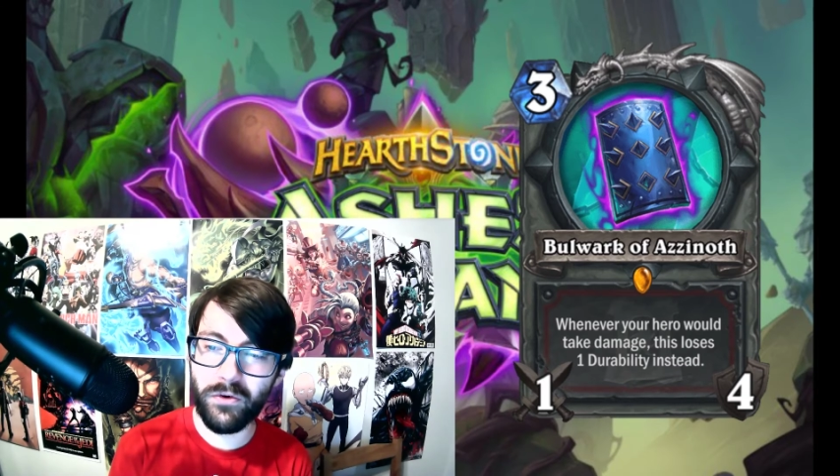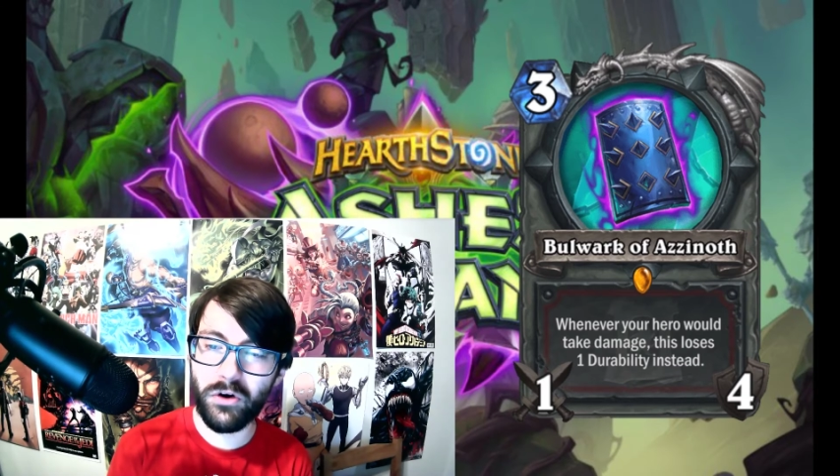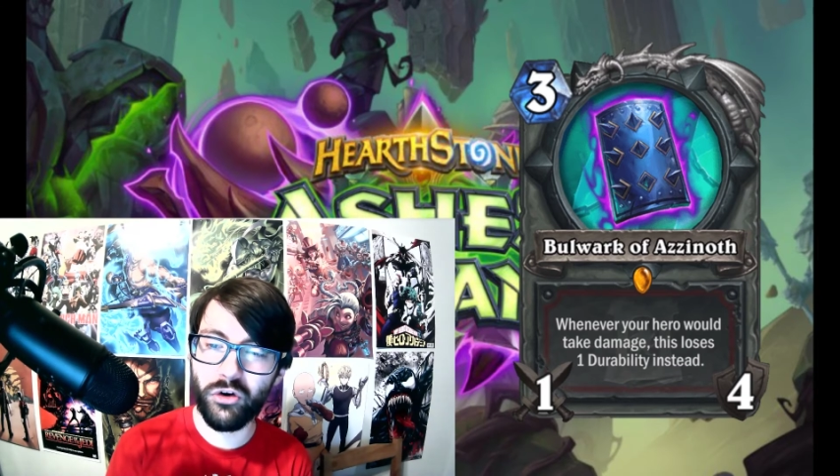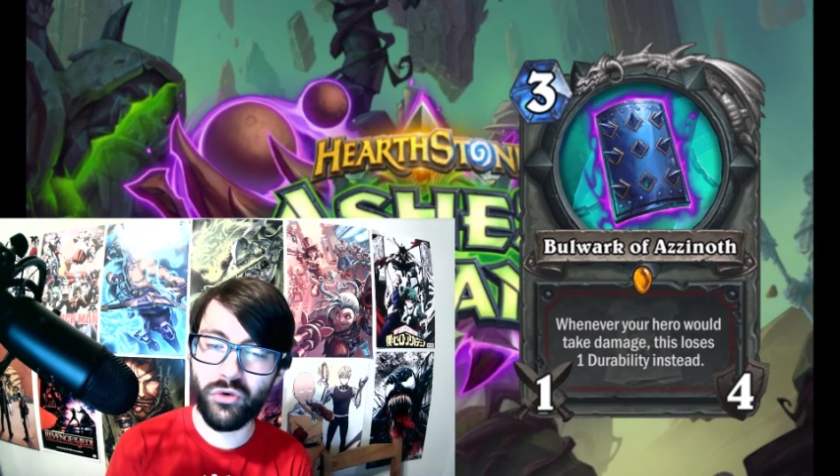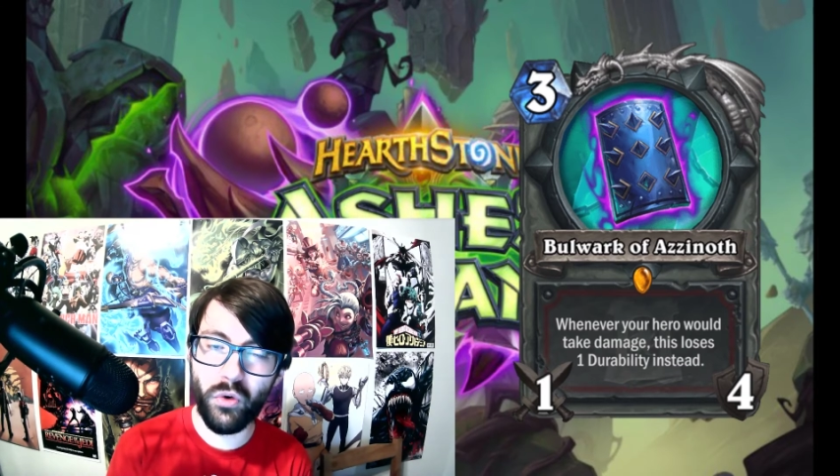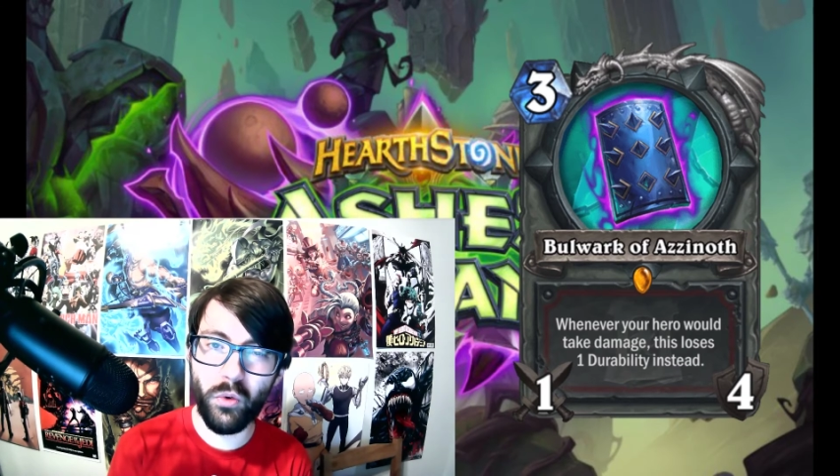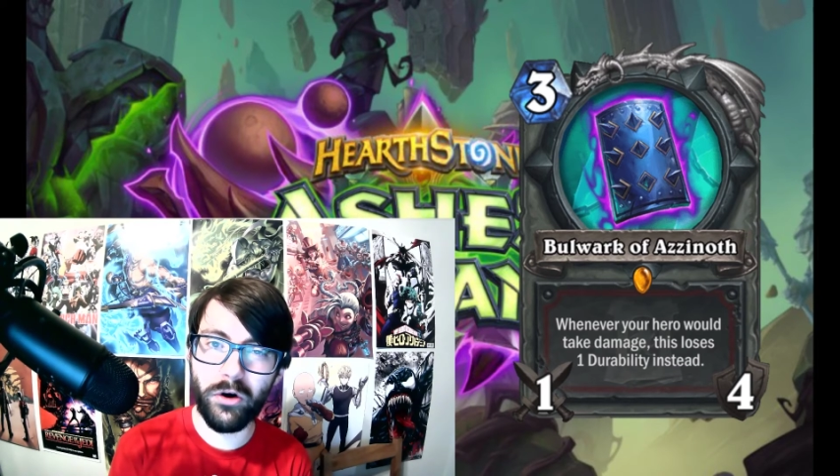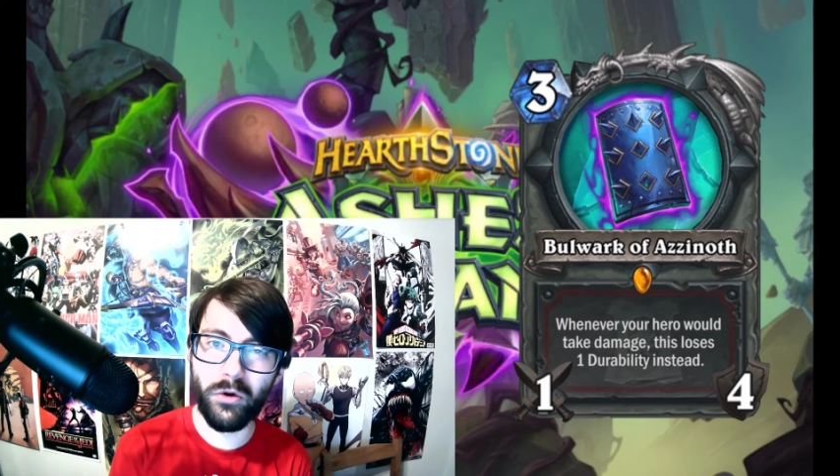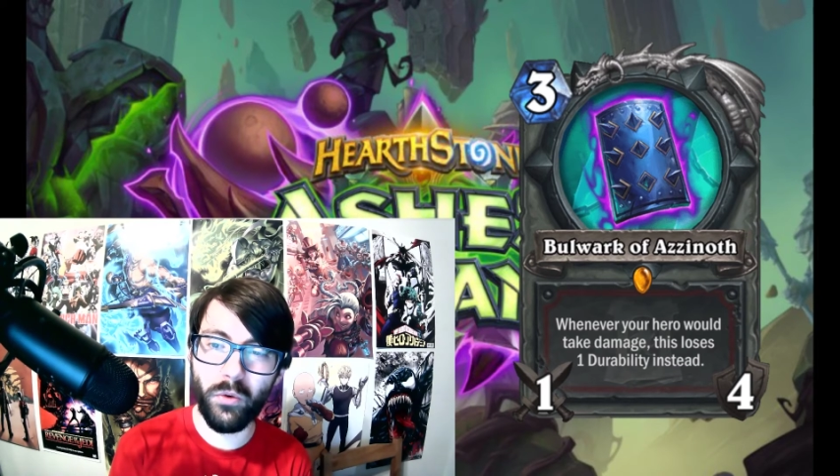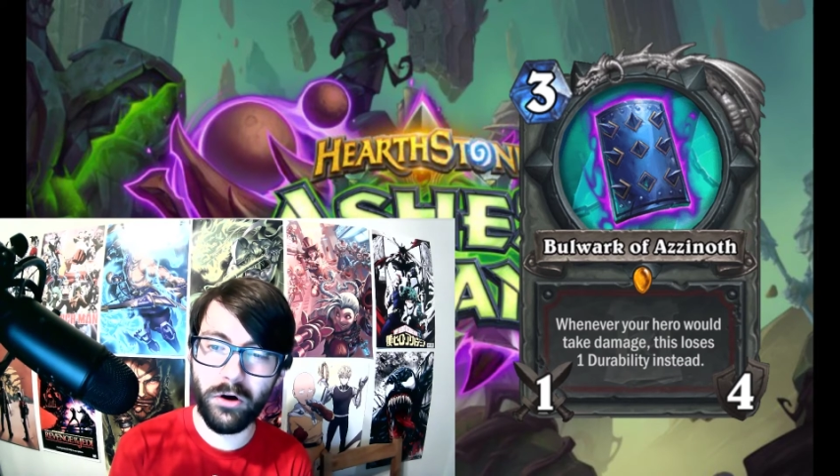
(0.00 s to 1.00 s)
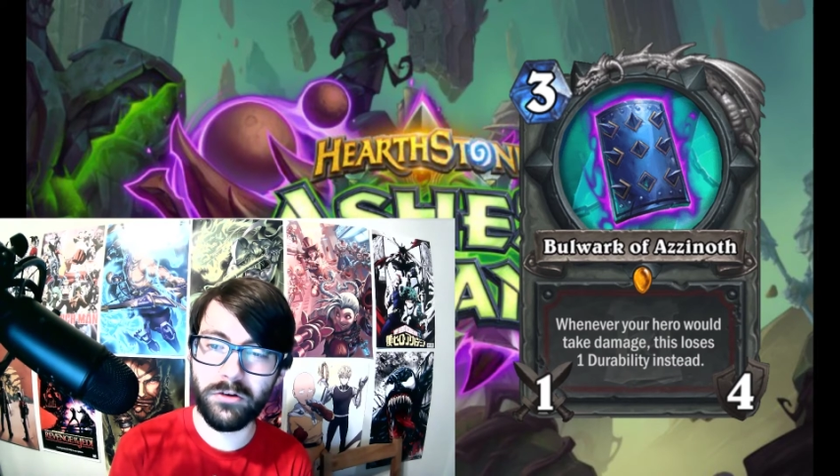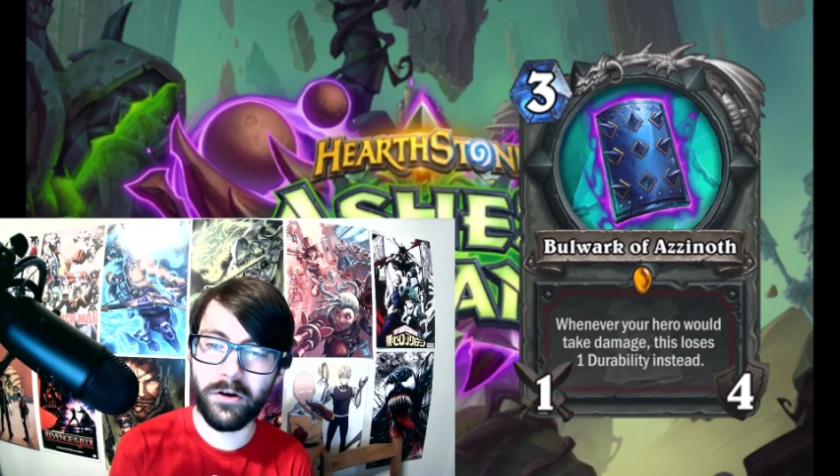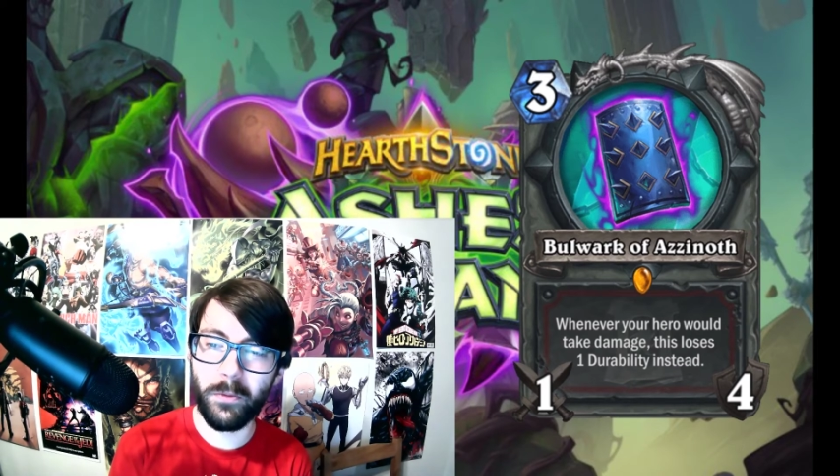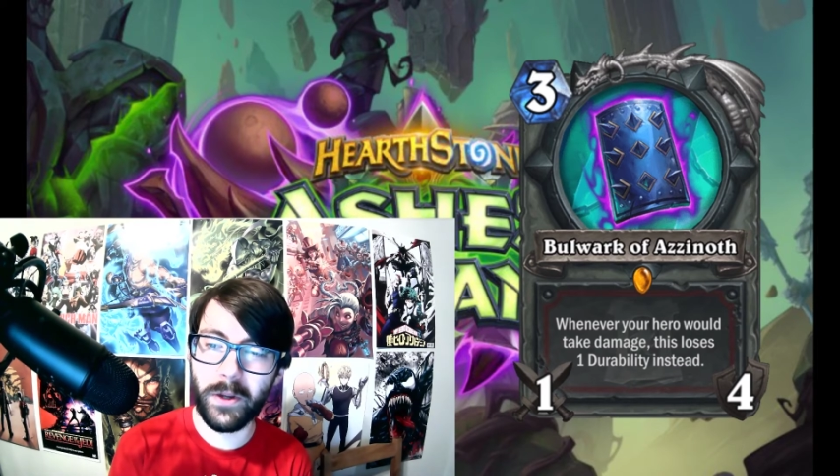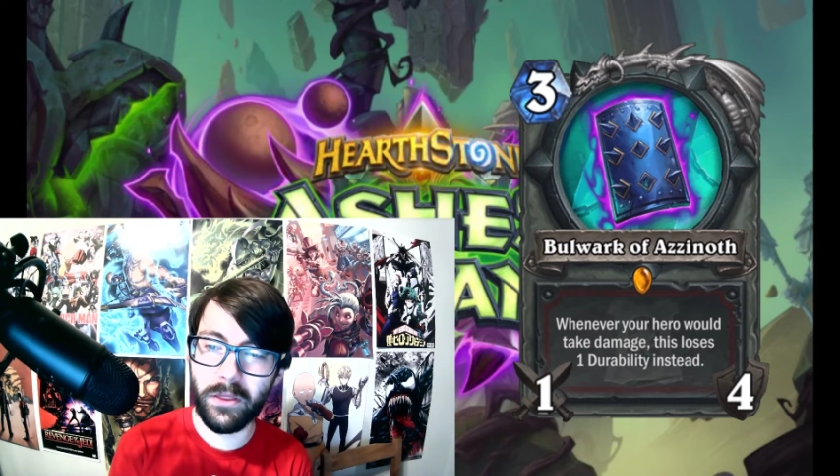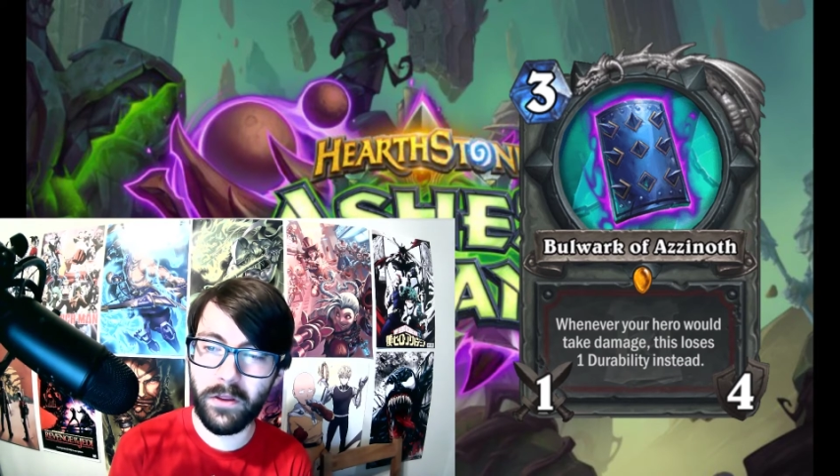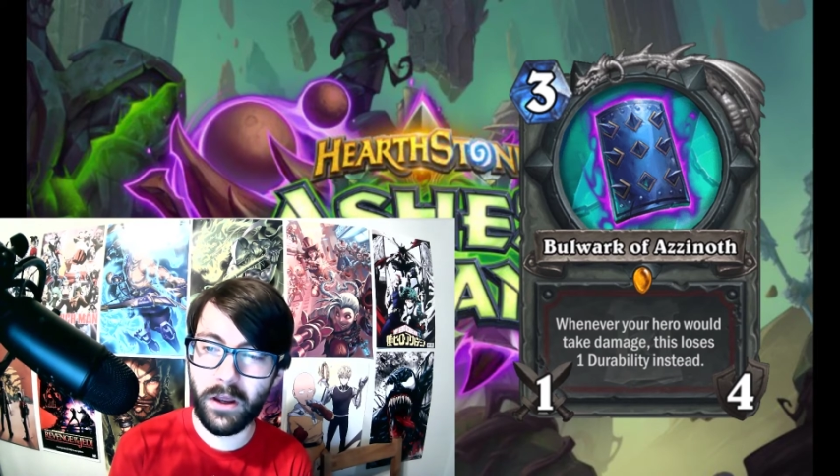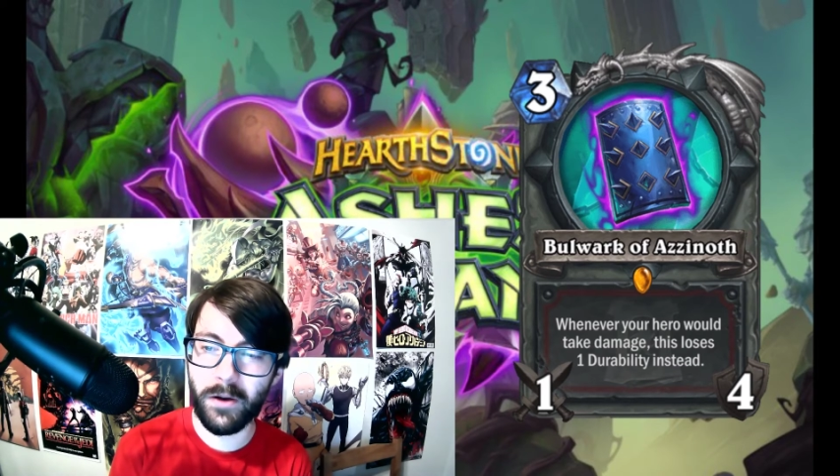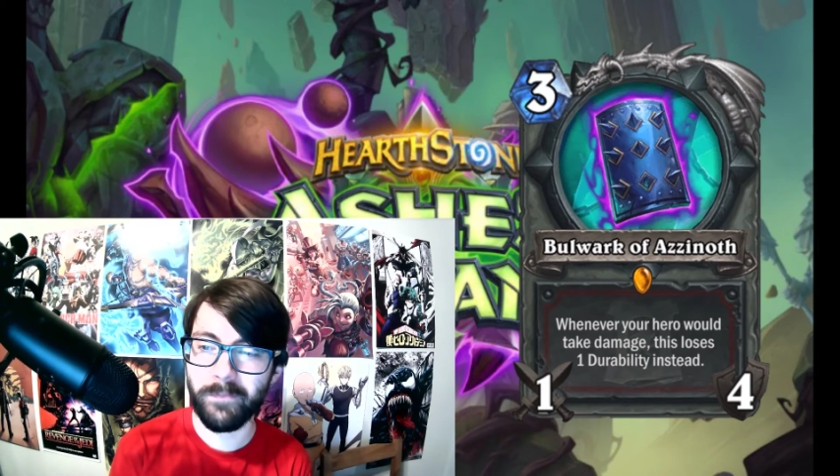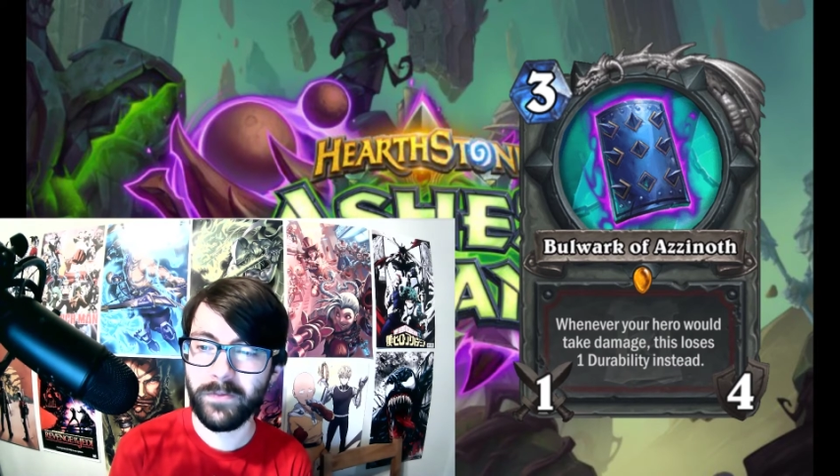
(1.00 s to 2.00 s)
Control Warrior works, it'll be a thing.